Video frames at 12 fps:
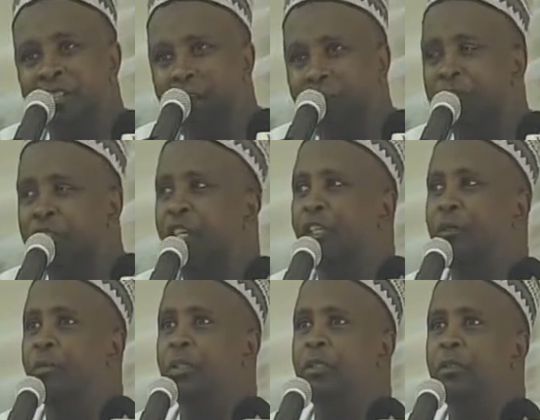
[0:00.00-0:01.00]
I have seen service
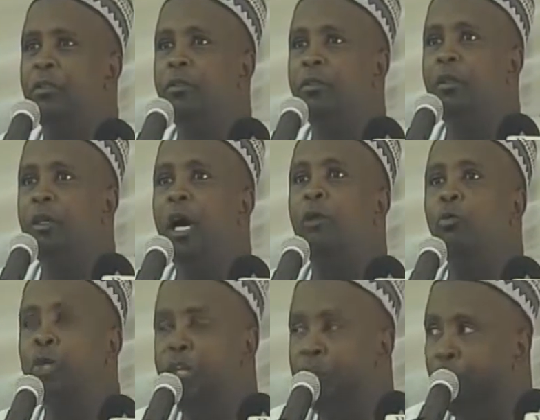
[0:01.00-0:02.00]
delivery,
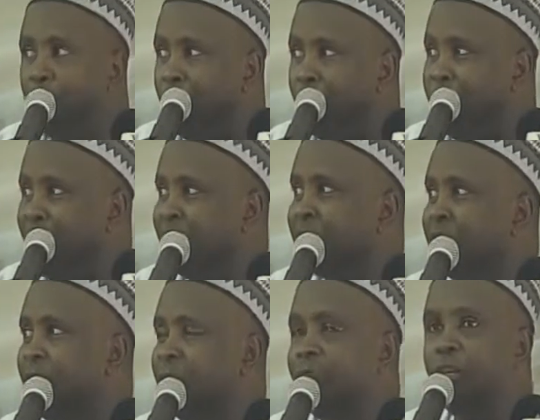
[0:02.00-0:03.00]
and we need more of
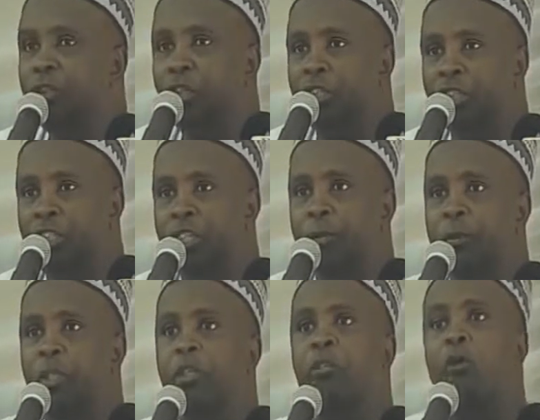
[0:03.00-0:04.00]
that, not just in
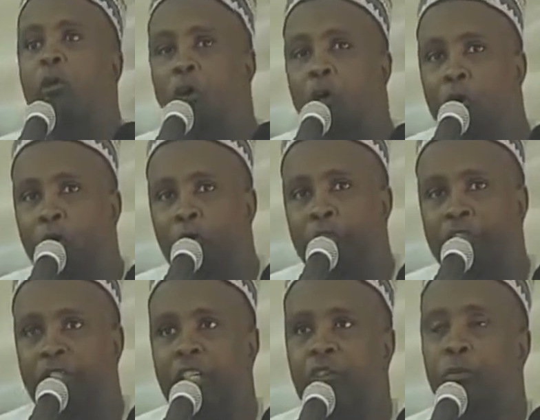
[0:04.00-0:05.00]
Kebbi, in
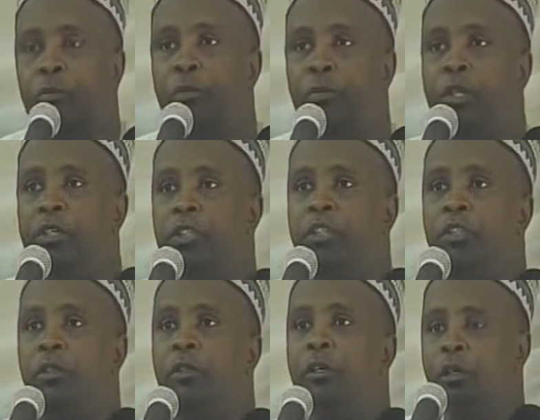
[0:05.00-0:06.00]
all the states of the
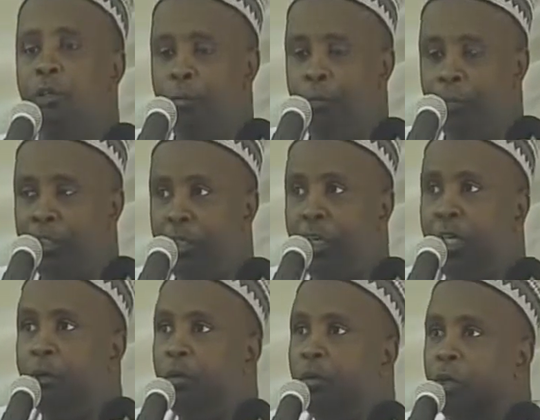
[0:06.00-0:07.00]
Federation.
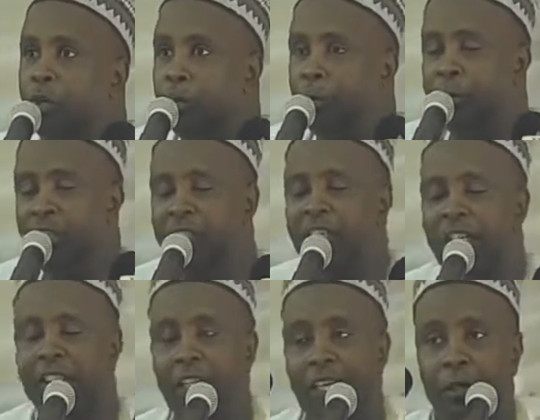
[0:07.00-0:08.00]
Mister Honorable
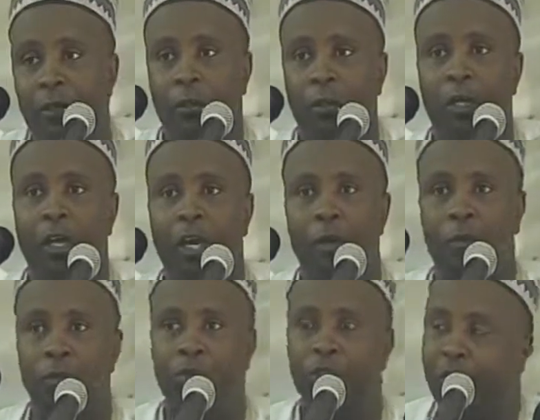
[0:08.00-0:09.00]
Minister, sir,
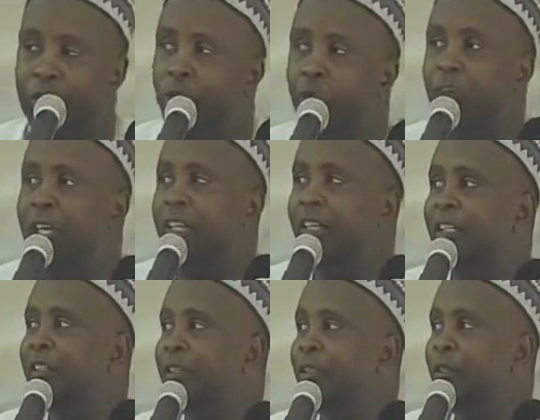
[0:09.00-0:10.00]
I want to thank you
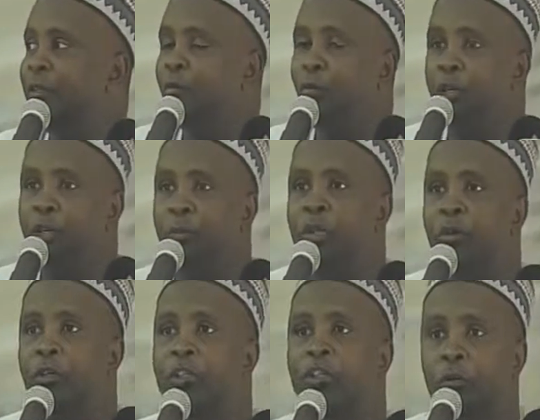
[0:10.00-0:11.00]
finally for
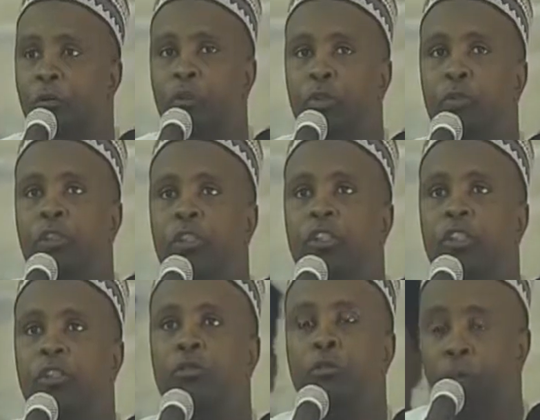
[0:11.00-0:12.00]
giving us this
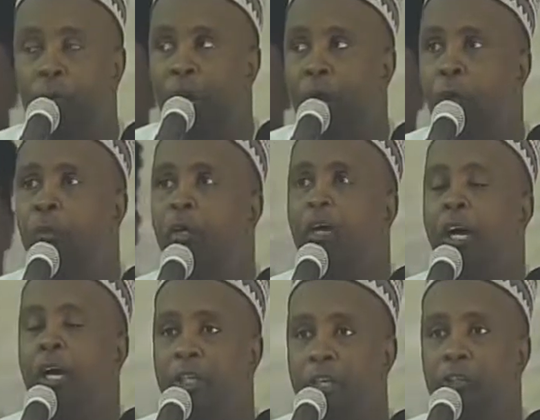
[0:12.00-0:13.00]
opportunity to move around
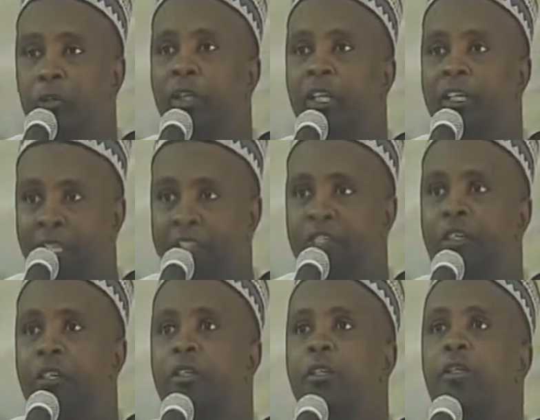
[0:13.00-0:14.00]
and ensure that,
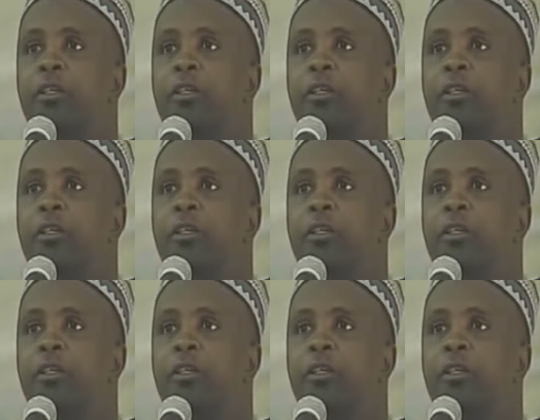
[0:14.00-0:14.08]
yes,